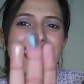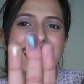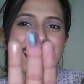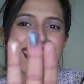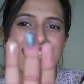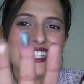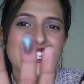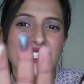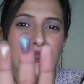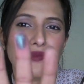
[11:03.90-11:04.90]
this is
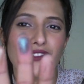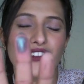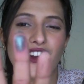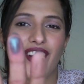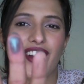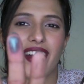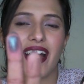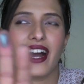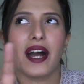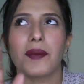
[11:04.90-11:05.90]
the dupe for
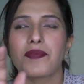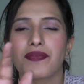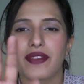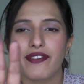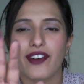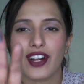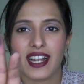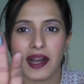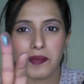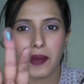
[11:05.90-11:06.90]

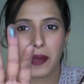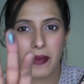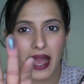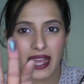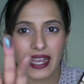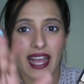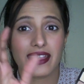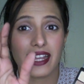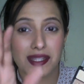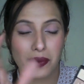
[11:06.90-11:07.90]
Club by MAC, and
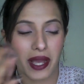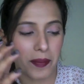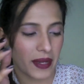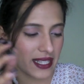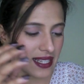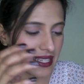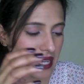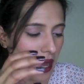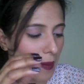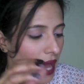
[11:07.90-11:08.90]
that's why I picked this
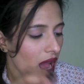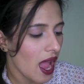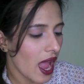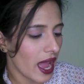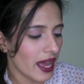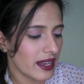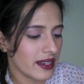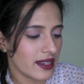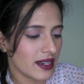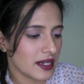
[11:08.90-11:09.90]
up.
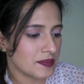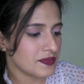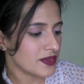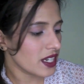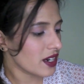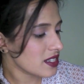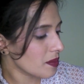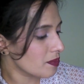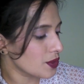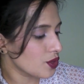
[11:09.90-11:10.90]
And there are
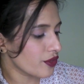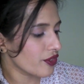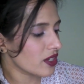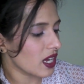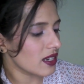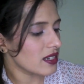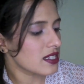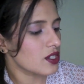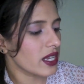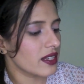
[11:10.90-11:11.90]
some beautiful colors.
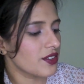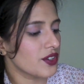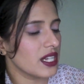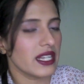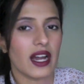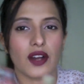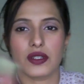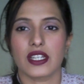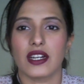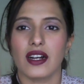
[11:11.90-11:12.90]
Look at the green out
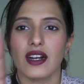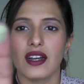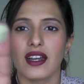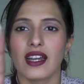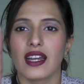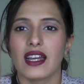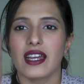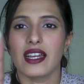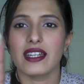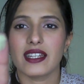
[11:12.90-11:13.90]
here.
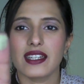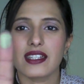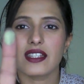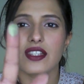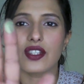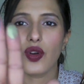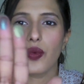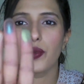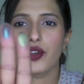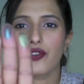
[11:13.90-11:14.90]
It is so
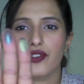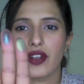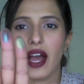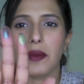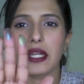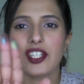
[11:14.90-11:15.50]
beautiful. I mean,